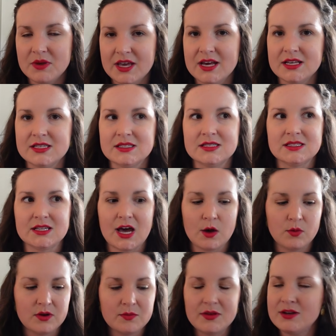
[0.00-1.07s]
because I
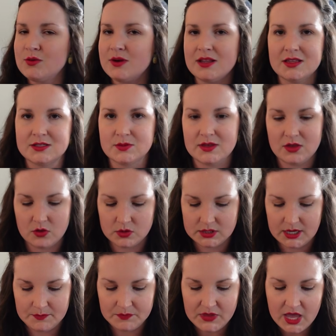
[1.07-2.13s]
would have been doing it this way the whole
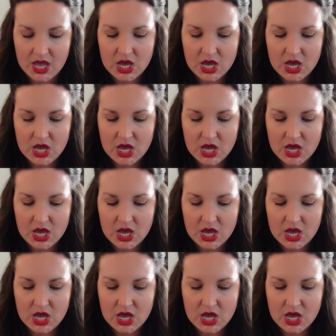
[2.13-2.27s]
time.